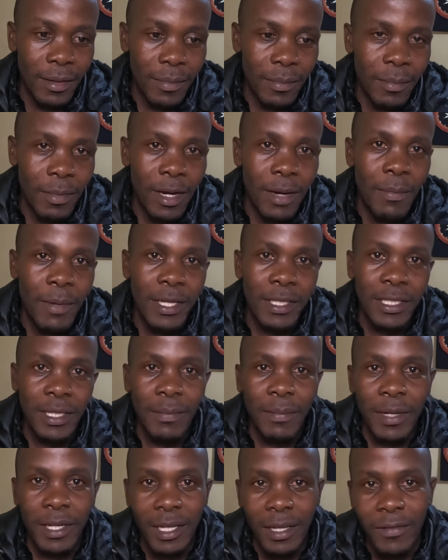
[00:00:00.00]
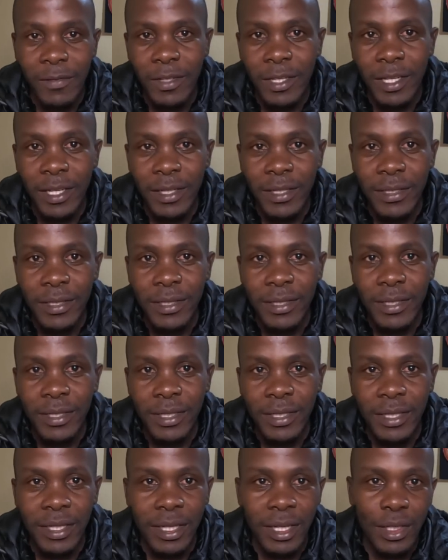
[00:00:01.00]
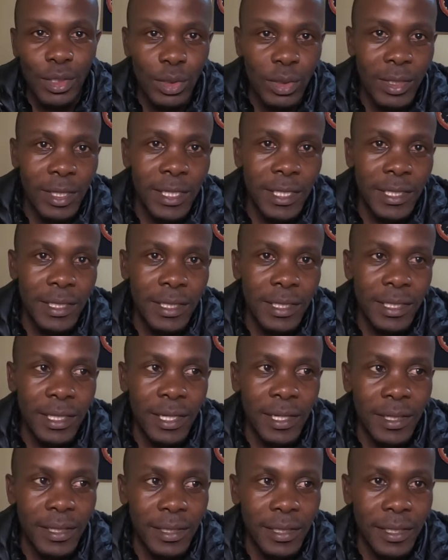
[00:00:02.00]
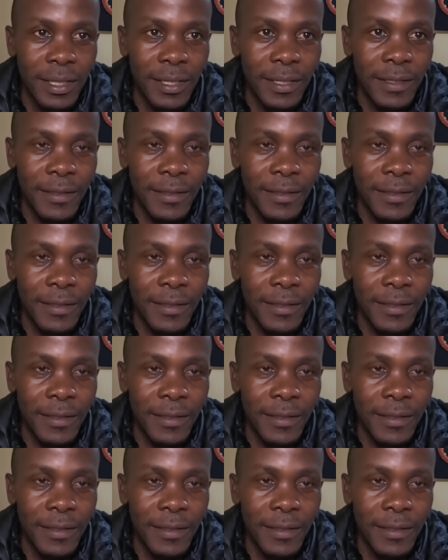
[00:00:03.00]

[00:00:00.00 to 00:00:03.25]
Baba is a Pan-Africanist, he's a nationalist, and